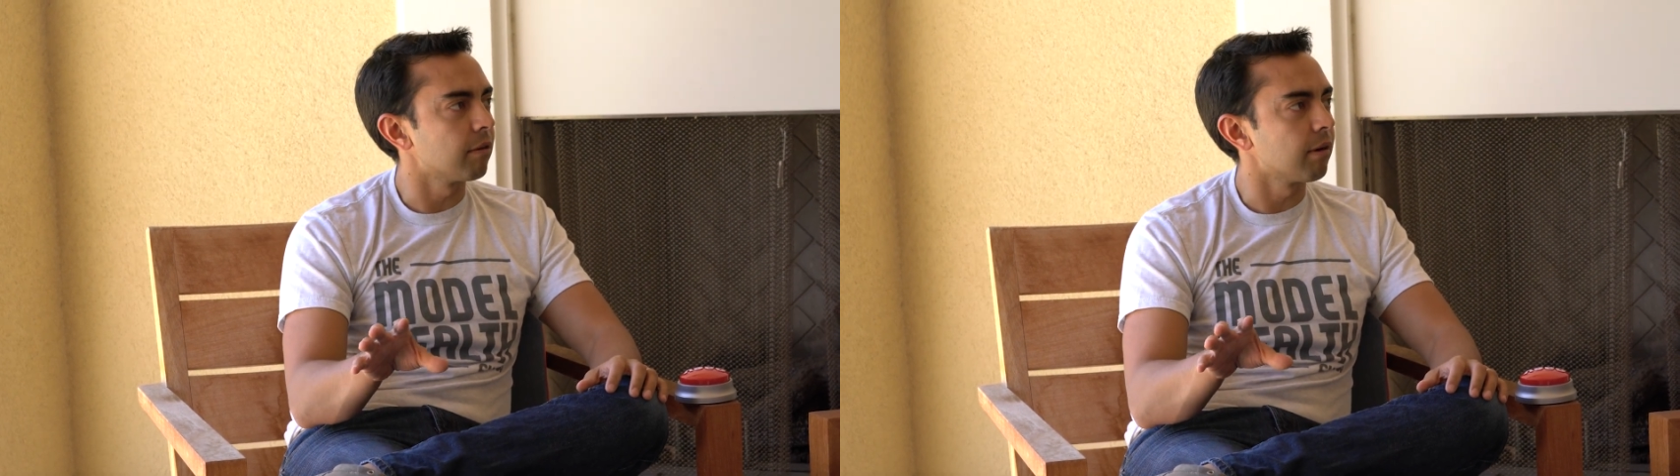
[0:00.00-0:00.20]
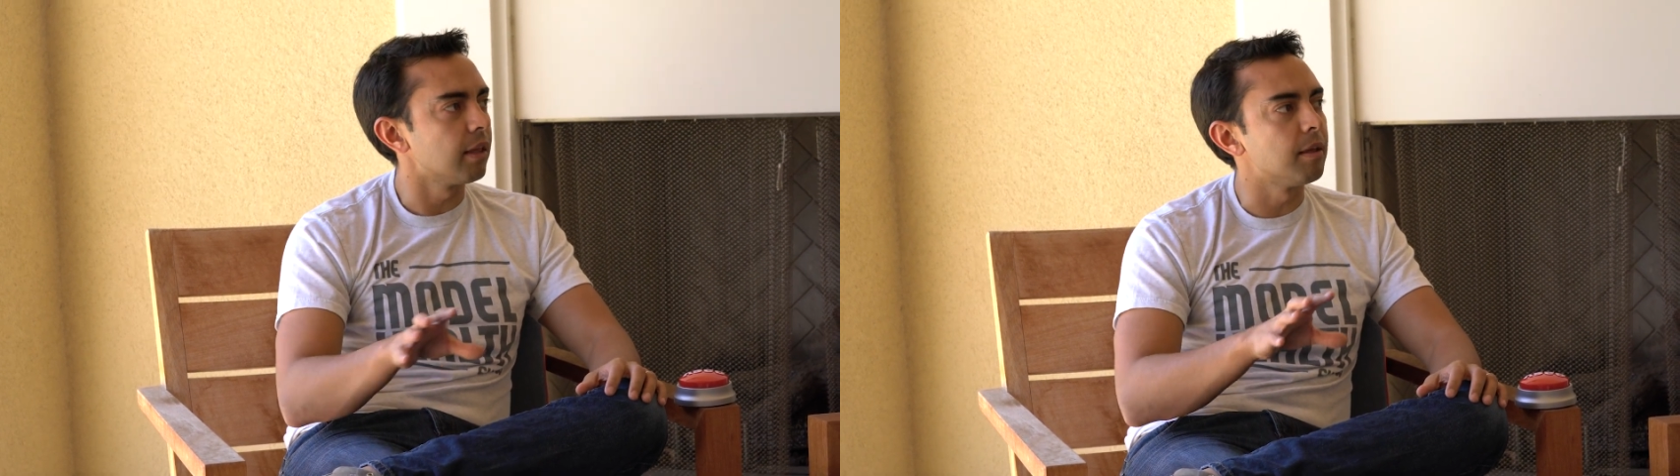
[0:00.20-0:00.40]
I
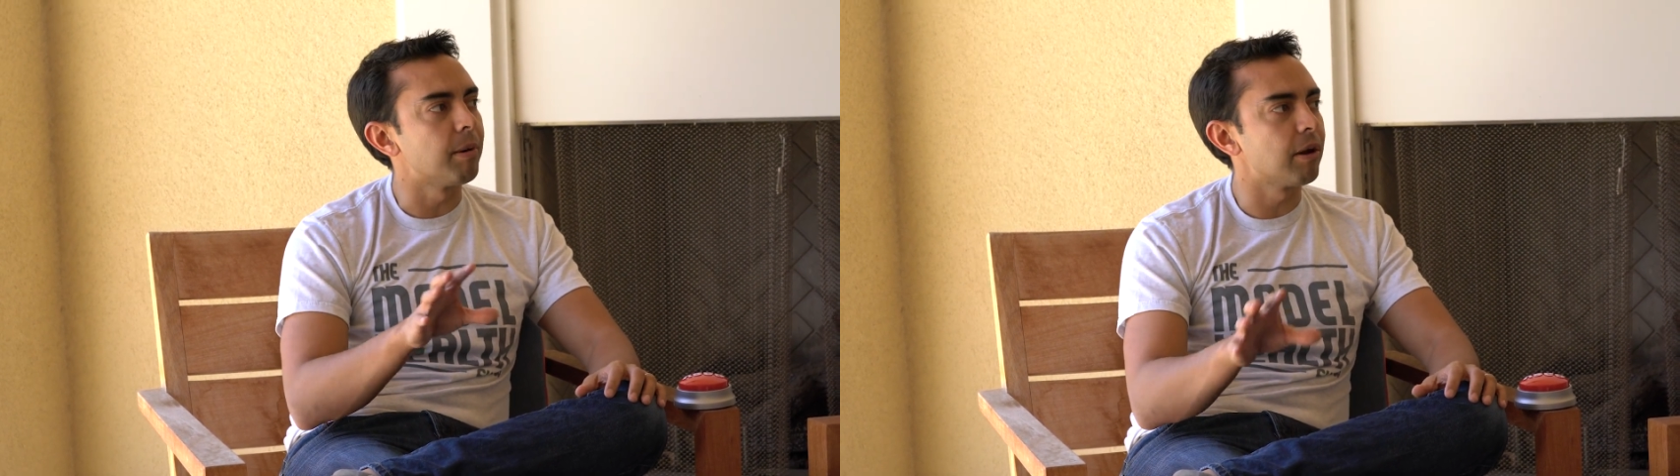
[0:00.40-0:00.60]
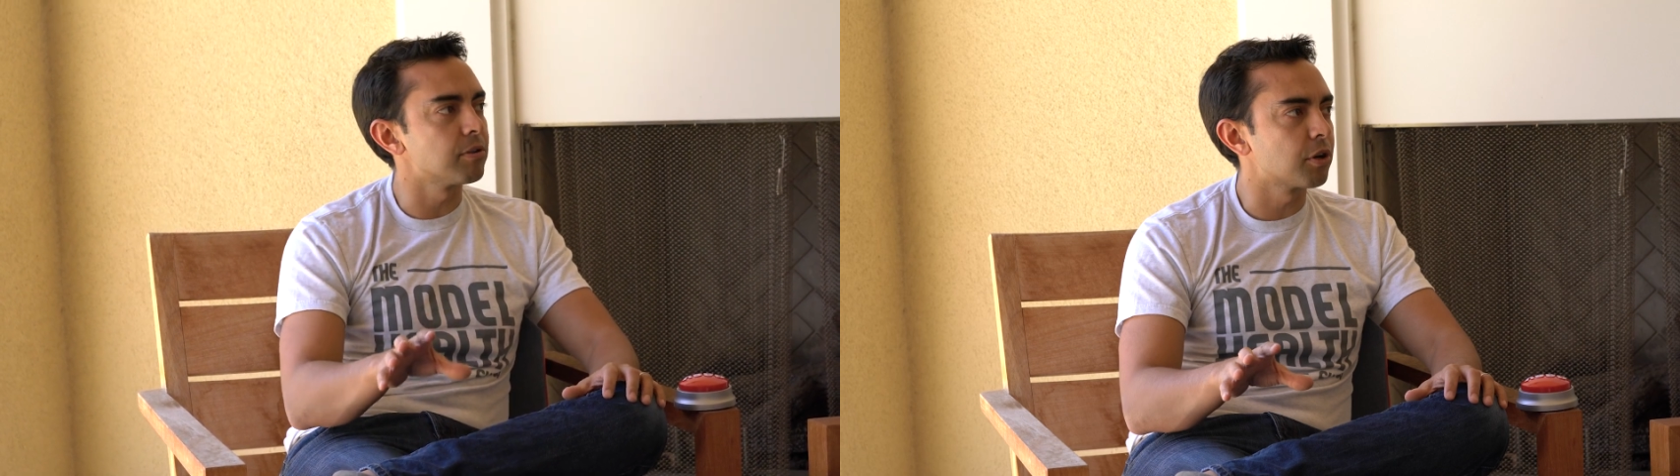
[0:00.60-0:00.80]
think, right? And
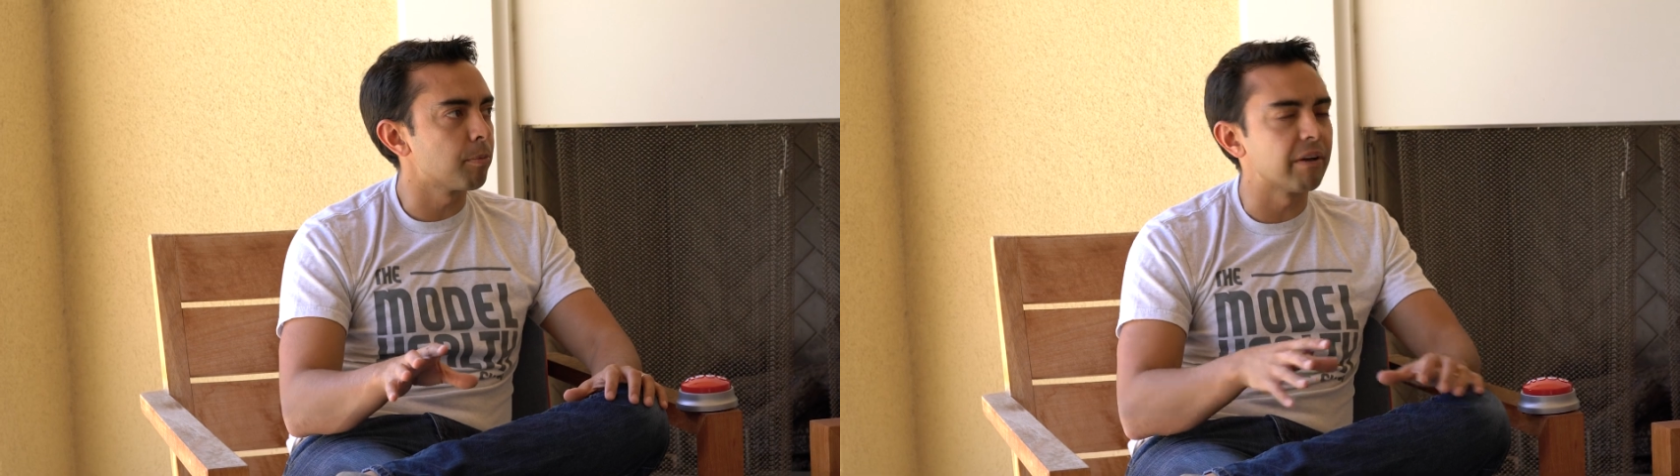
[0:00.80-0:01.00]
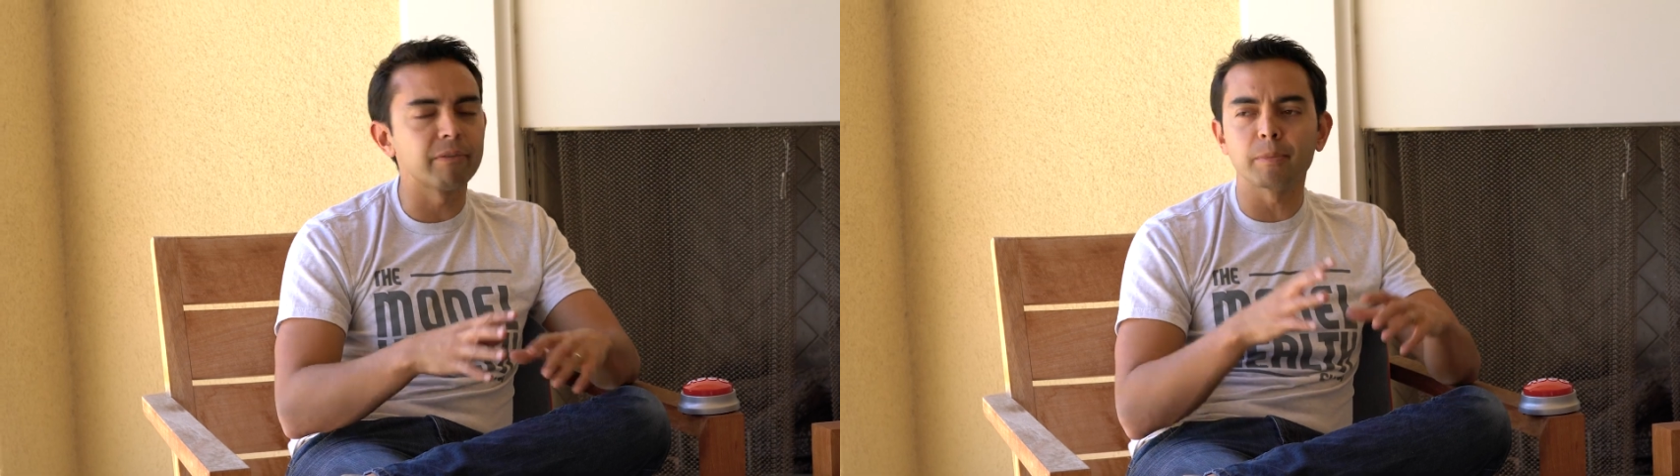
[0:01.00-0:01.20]
then
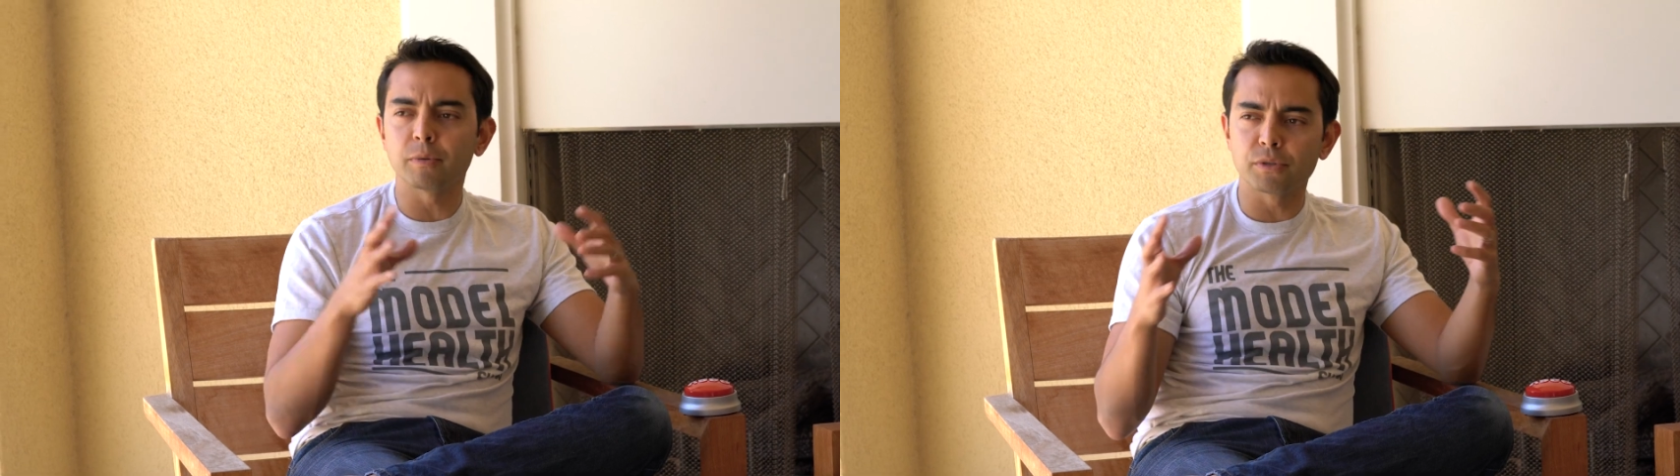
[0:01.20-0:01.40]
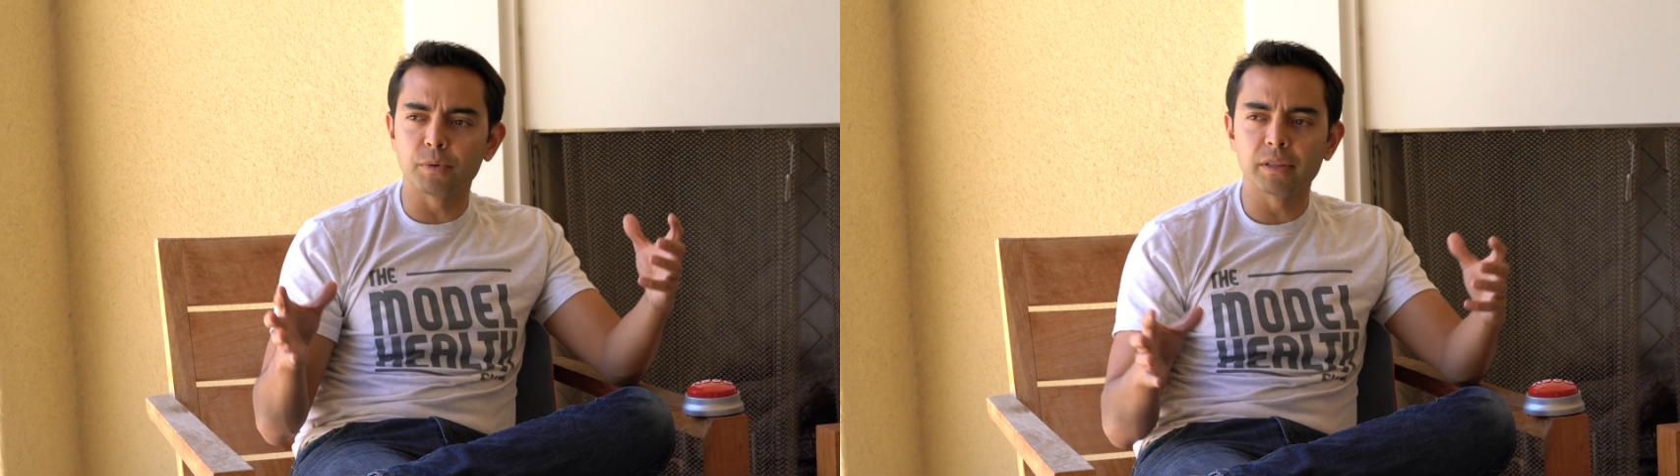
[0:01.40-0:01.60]
Periscope and
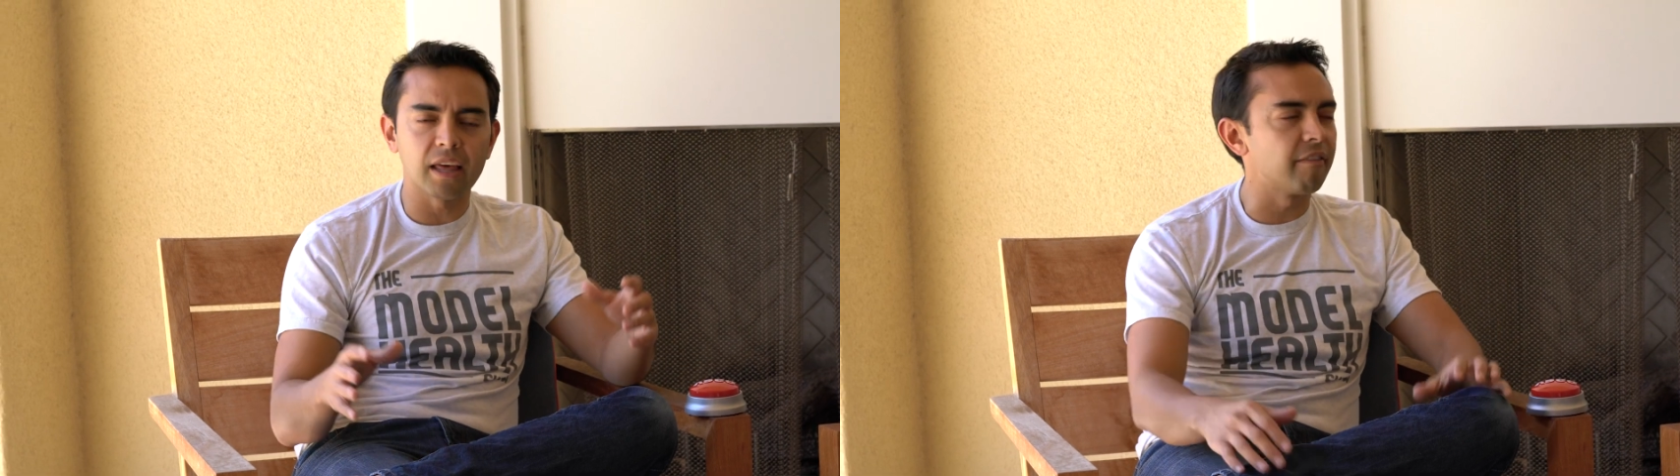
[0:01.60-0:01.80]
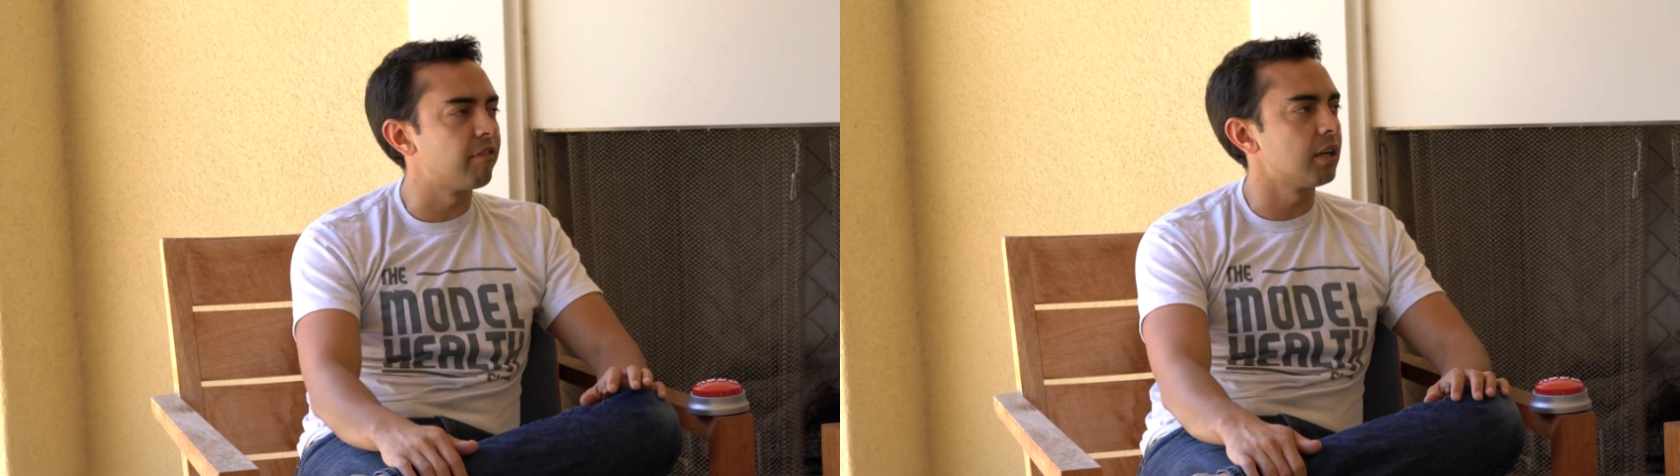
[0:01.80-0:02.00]
everybody was doing
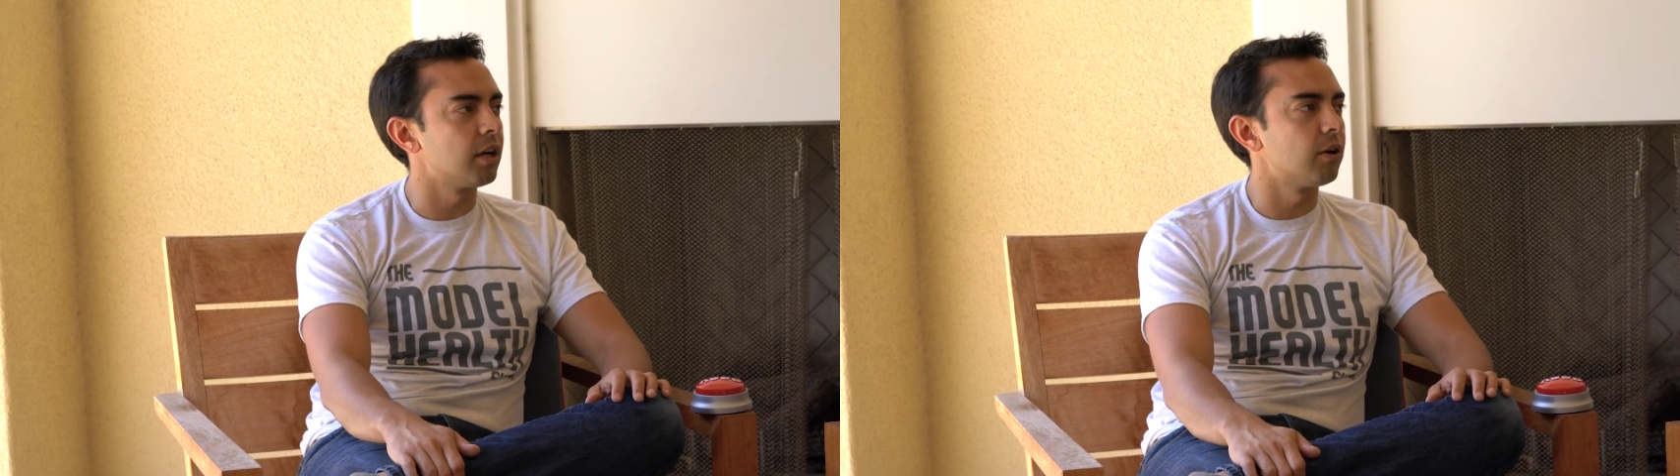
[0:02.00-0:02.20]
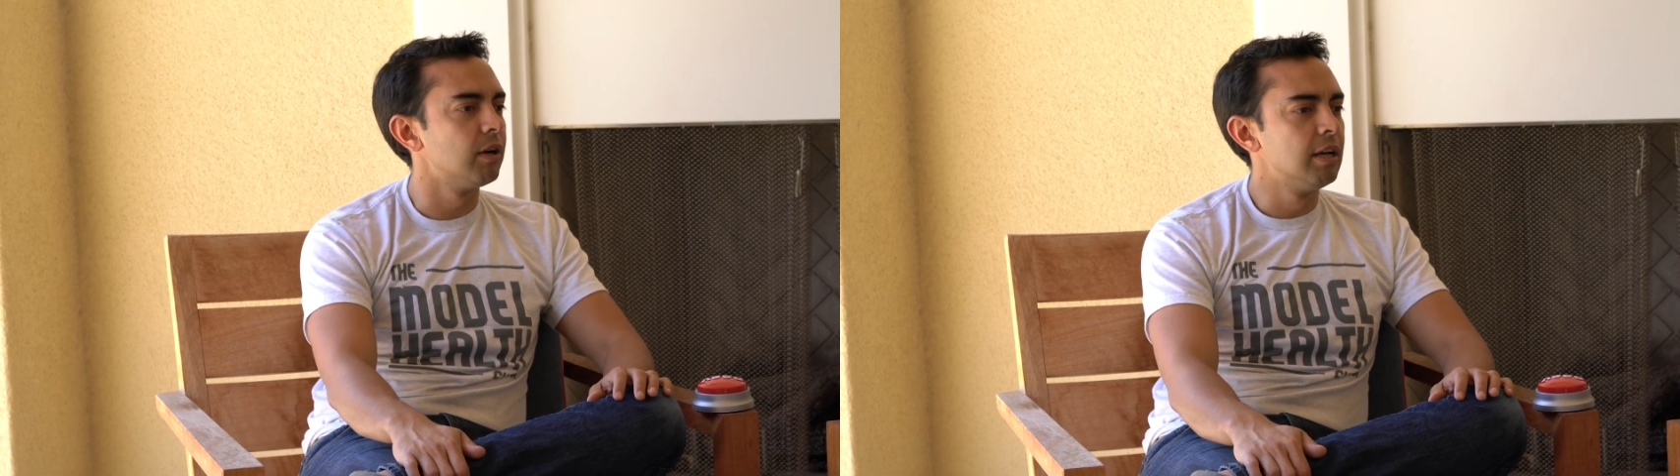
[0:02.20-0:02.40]
live
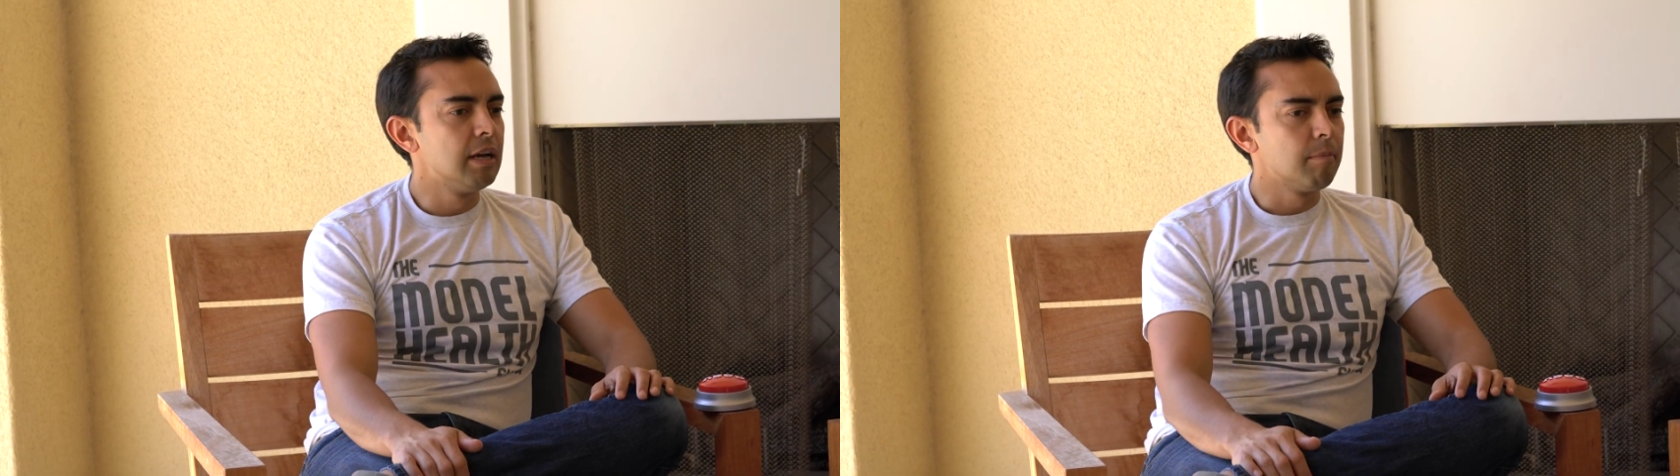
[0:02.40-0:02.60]
video.